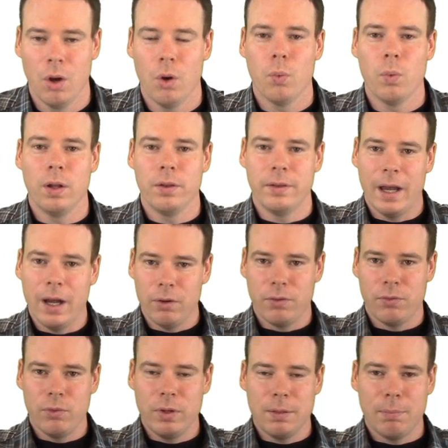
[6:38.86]
Well, now
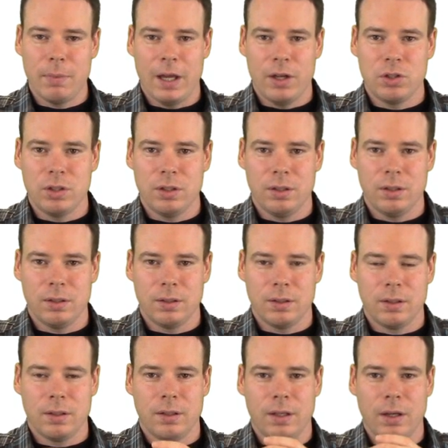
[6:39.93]
if we imagine
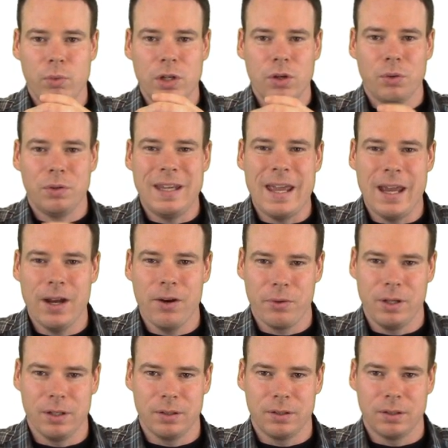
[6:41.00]
that we know the
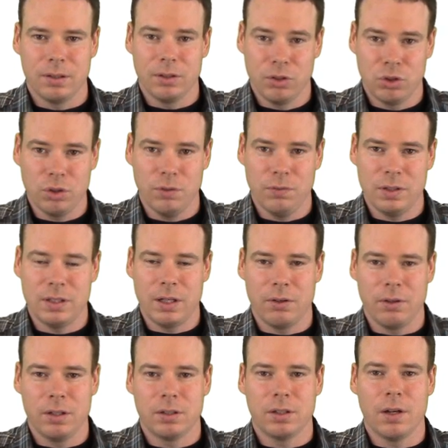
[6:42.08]
areas, the surface
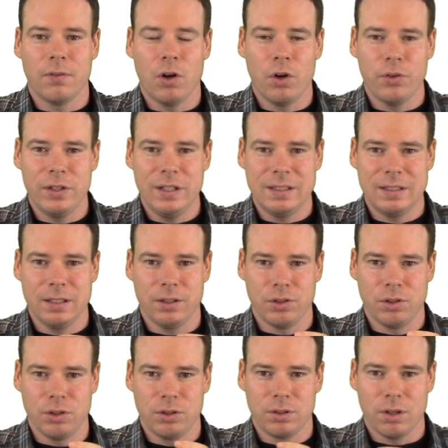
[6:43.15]
areas of all these
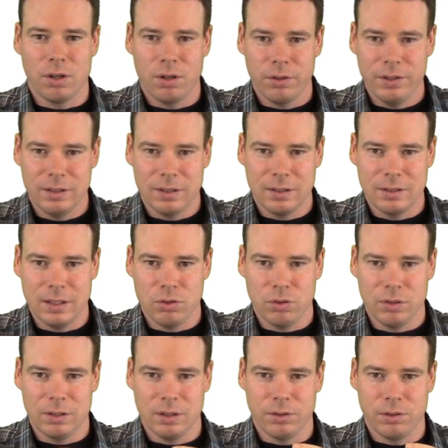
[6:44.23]
cylinders, all these concentric
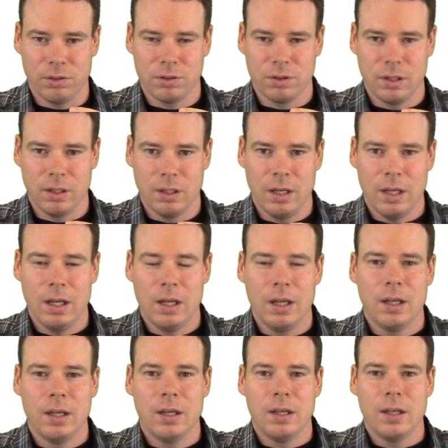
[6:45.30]
cylinders,
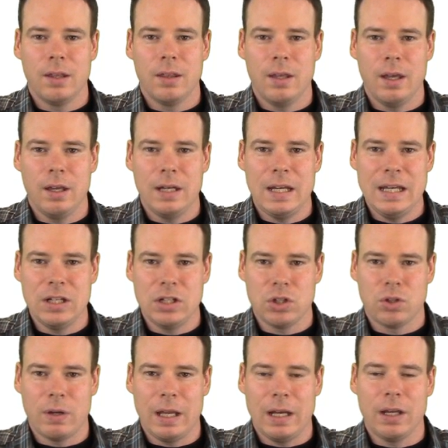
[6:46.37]
then
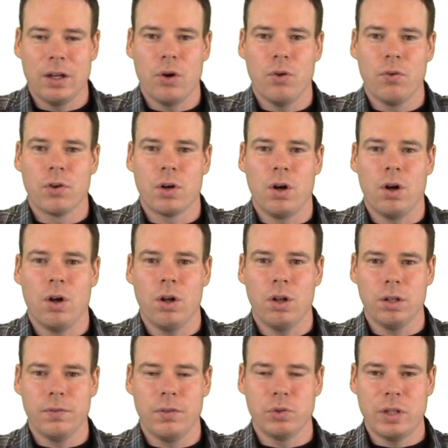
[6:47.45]
integrating over all
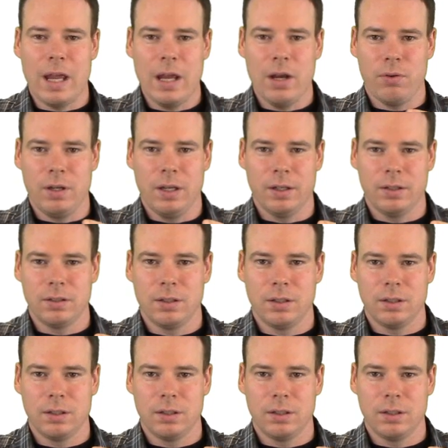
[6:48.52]
of those areas